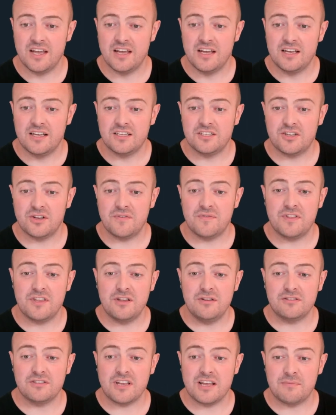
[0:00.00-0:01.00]
So if the
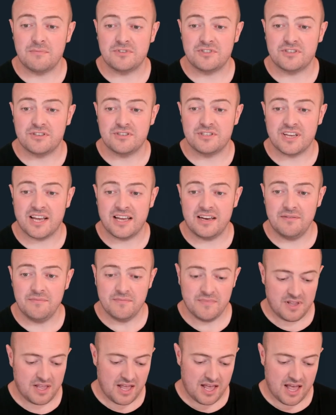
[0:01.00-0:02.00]
username is Suzanne
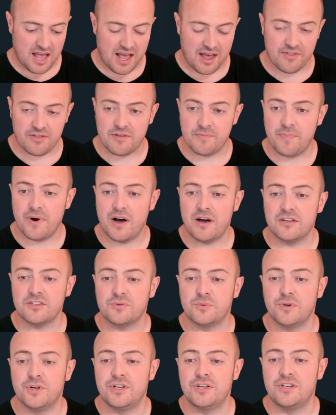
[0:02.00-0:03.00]
and the
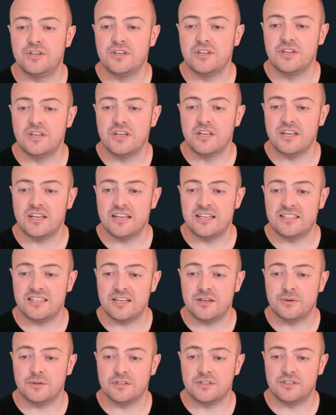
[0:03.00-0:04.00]
password is
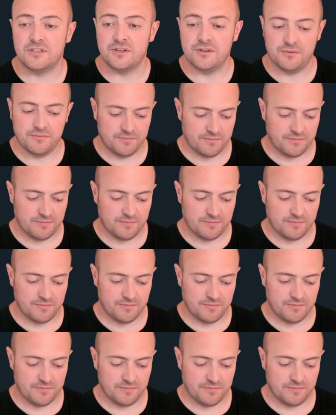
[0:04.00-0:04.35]
equal to